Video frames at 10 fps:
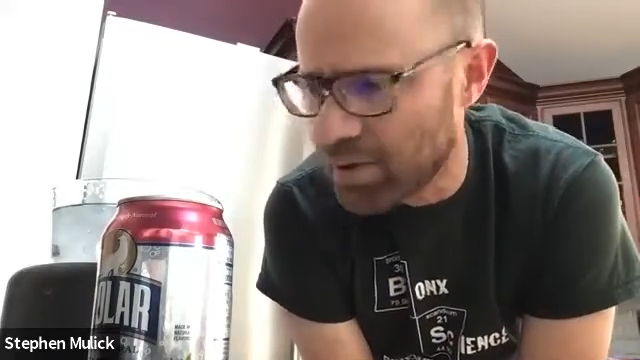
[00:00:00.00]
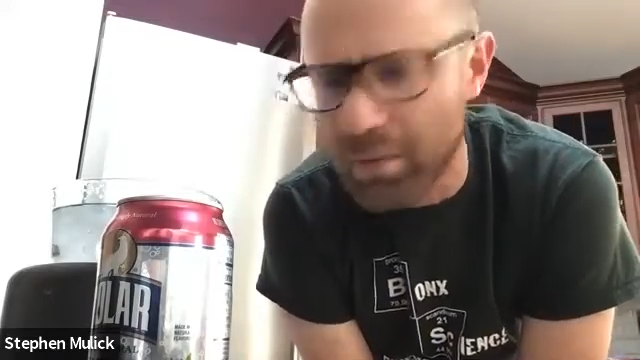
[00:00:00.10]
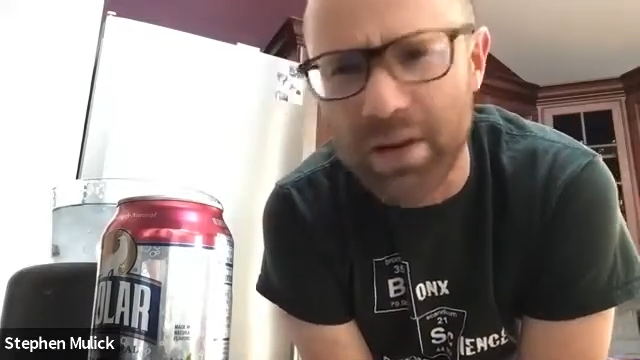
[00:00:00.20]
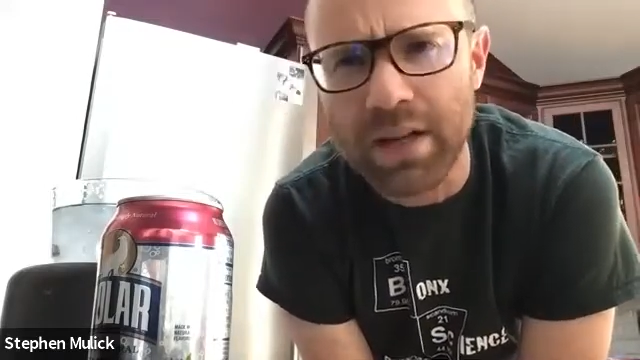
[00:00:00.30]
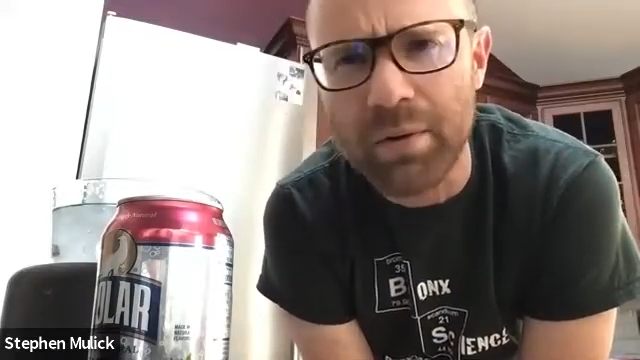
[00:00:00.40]

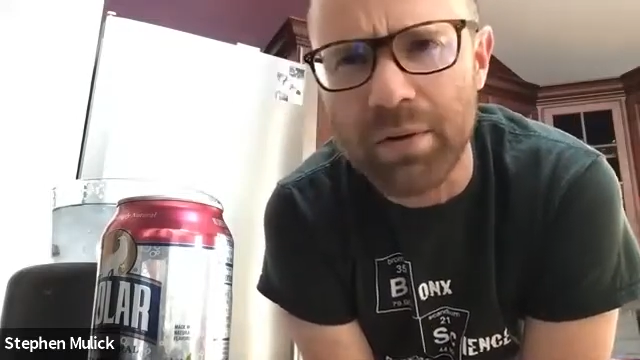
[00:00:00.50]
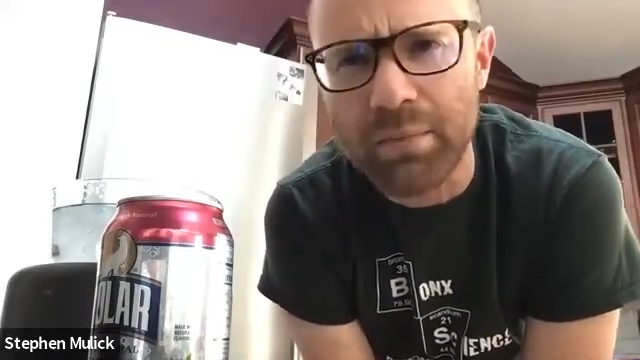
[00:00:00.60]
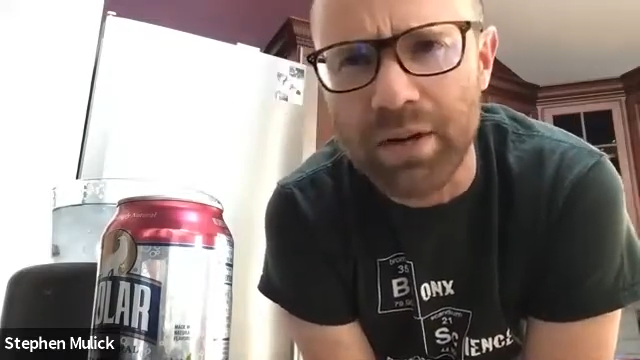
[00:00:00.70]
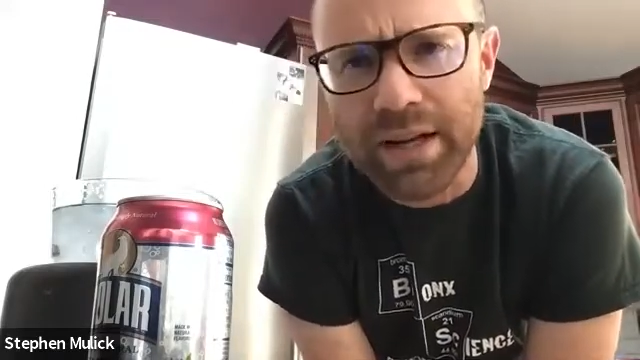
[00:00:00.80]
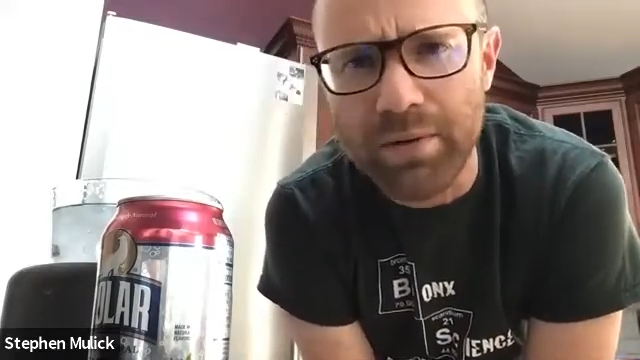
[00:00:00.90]
We're going to go into
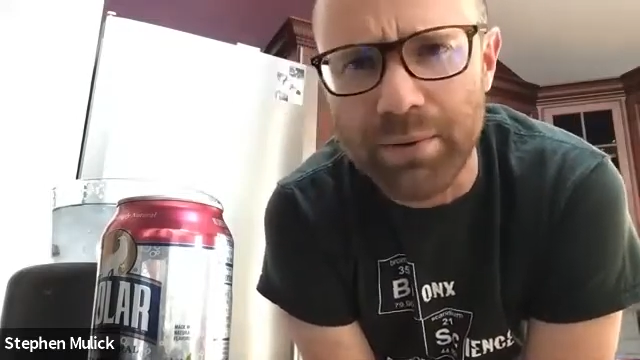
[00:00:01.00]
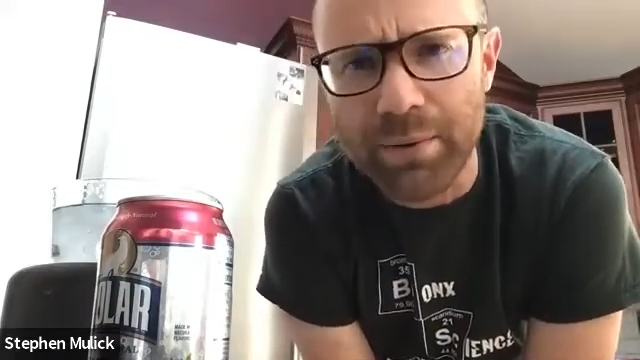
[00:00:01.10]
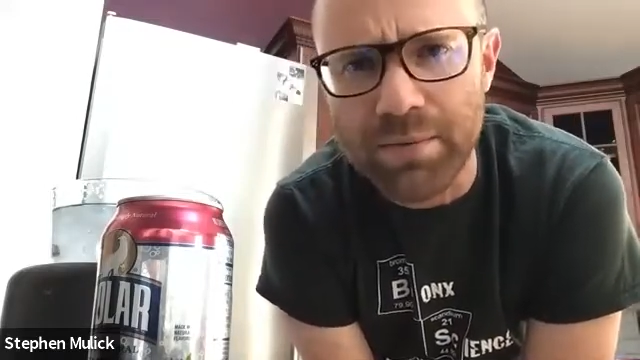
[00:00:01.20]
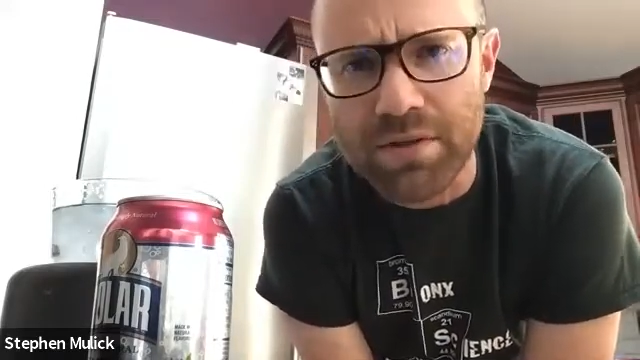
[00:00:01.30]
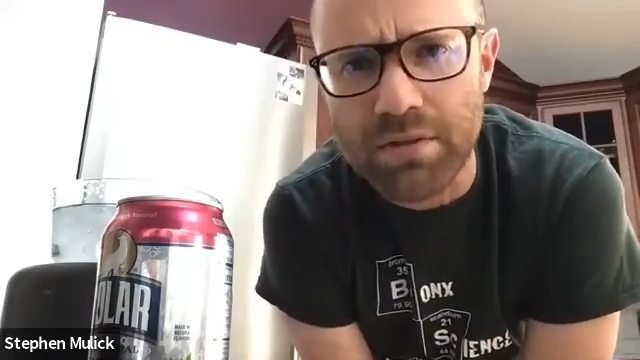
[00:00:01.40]
breakout
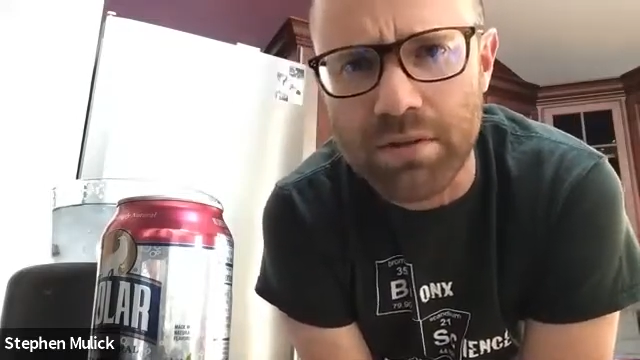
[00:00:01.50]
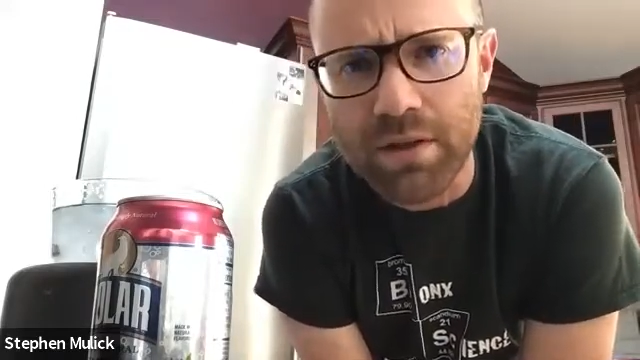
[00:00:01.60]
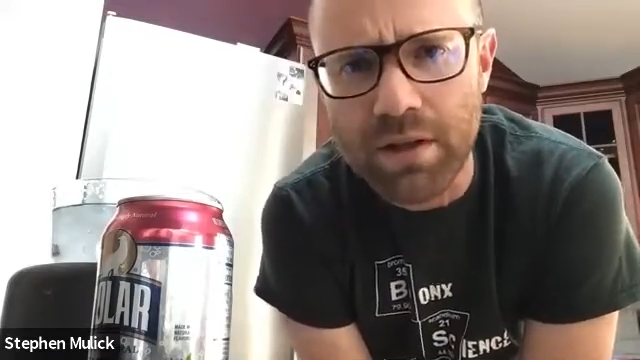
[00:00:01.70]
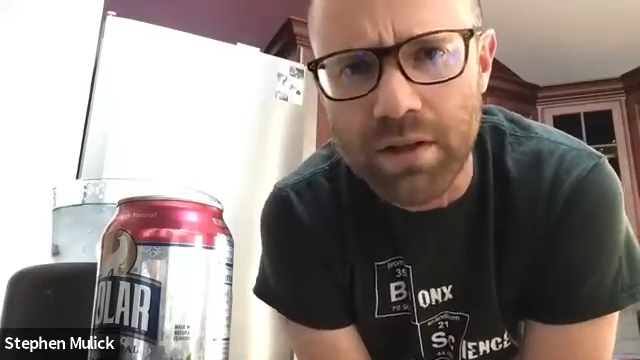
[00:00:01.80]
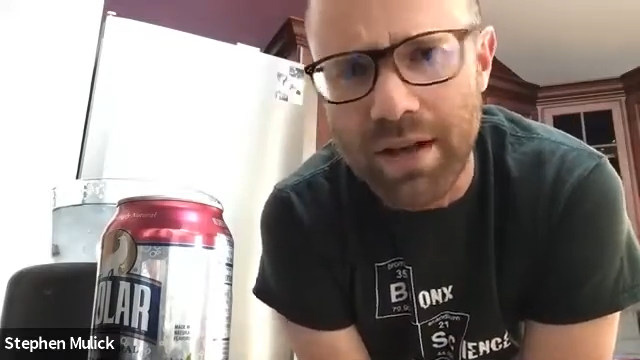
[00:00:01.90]
rooms and
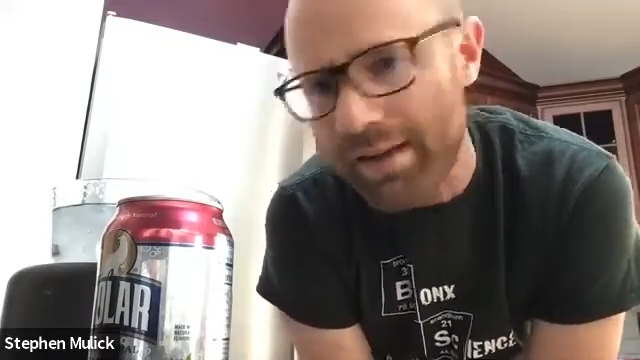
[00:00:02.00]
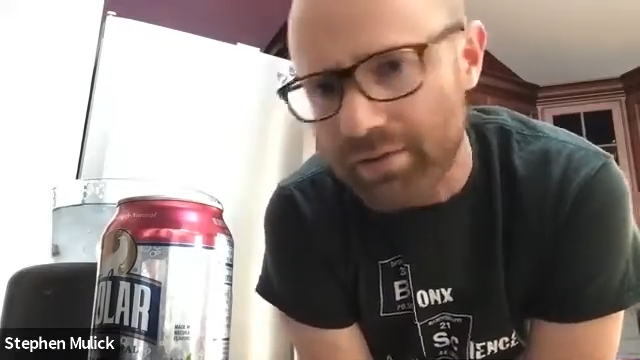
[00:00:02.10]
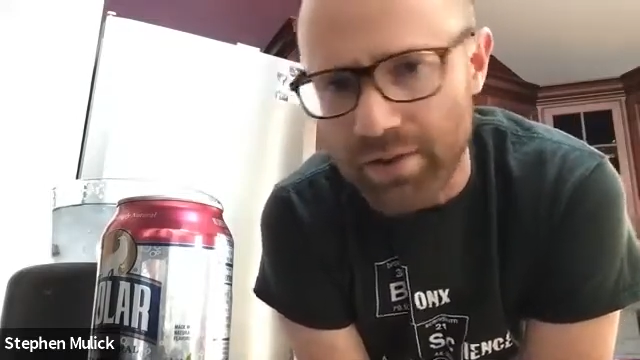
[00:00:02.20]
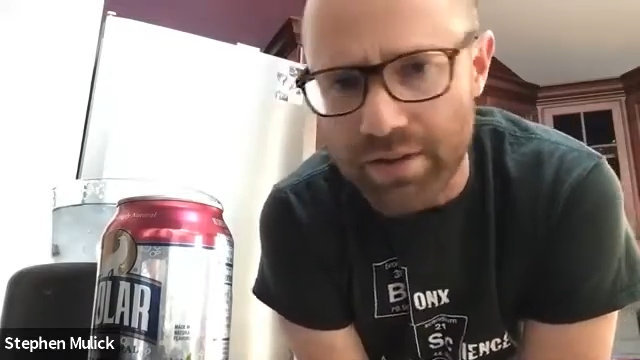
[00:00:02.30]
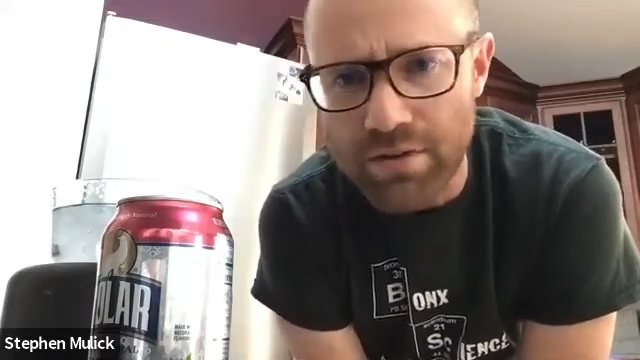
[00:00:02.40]

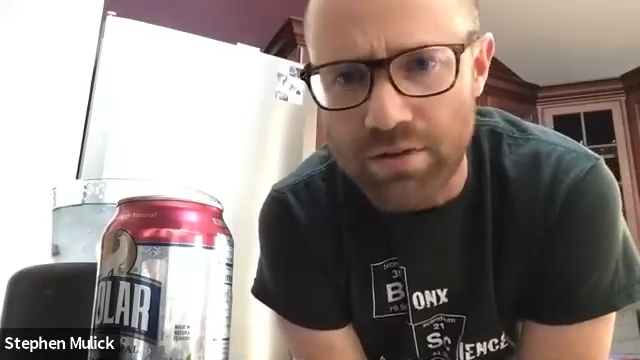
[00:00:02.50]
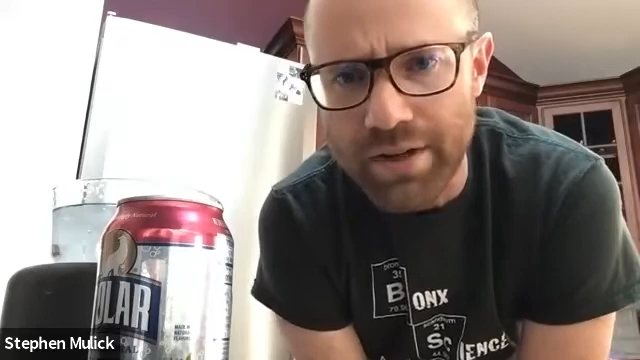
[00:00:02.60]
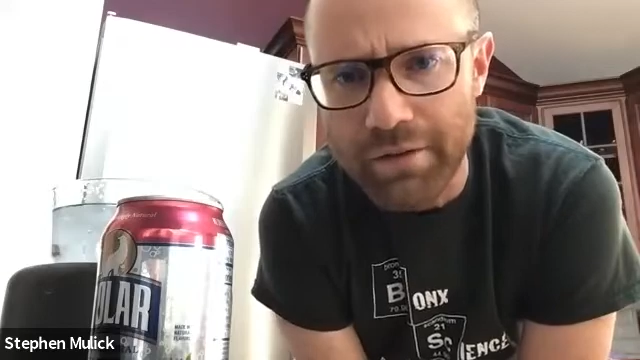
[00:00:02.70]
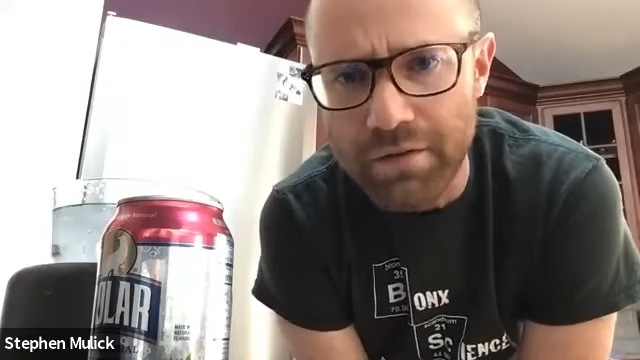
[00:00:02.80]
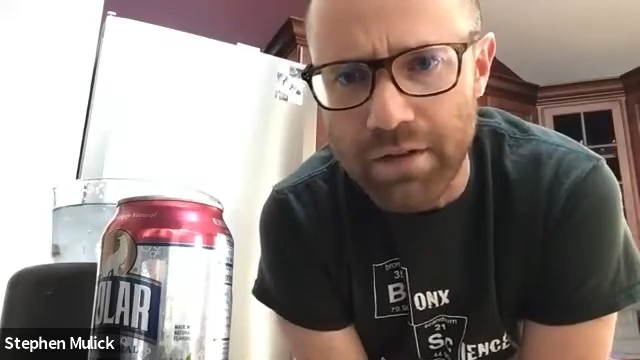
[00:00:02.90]
after this and
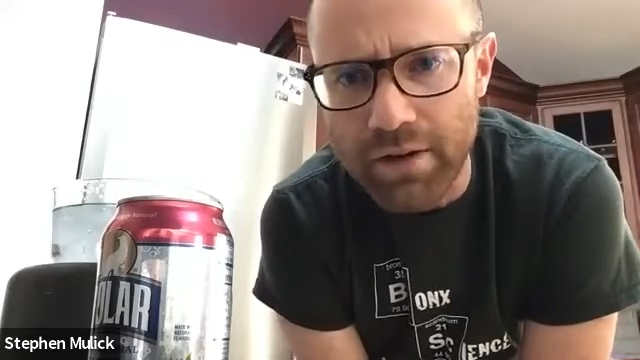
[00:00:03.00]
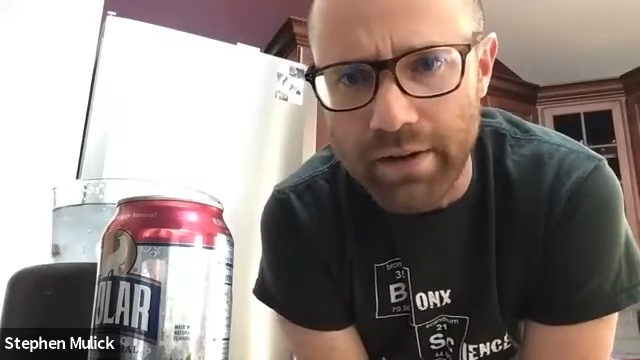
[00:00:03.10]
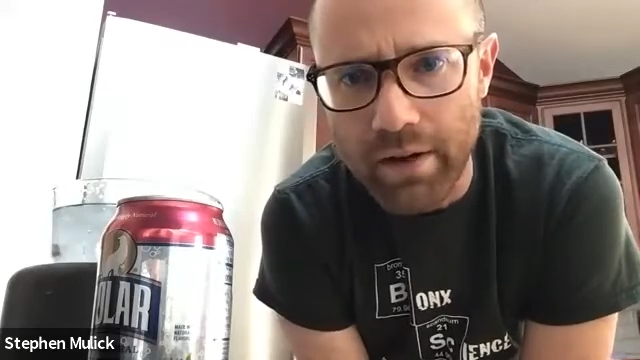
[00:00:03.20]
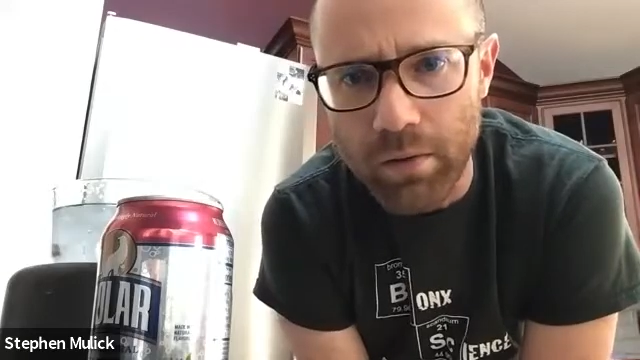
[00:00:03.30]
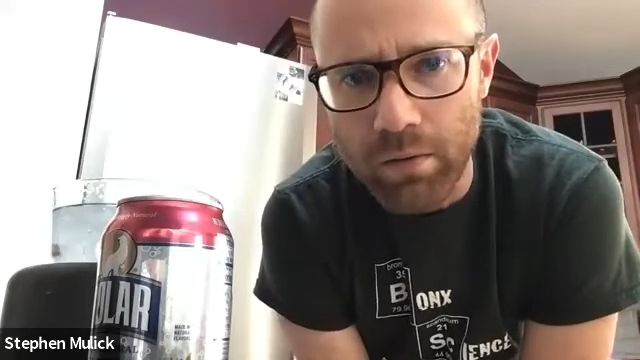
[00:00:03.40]
try and figure
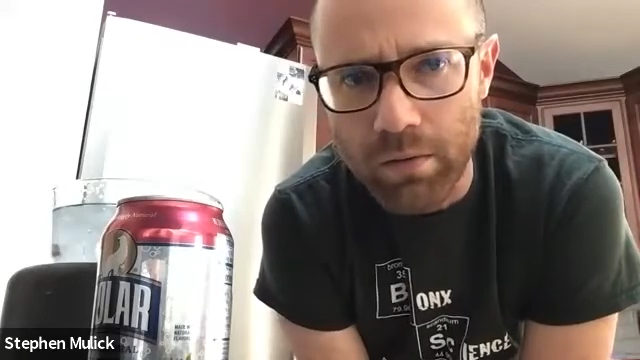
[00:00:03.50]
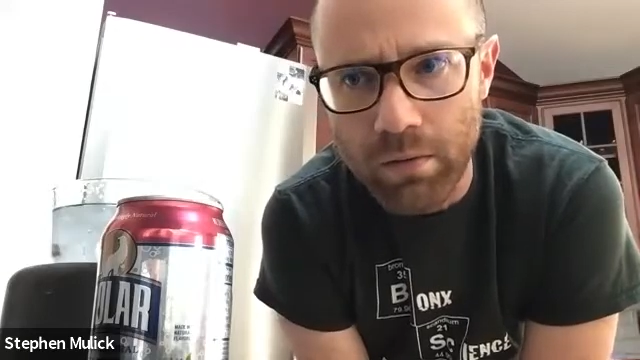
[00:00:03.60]
out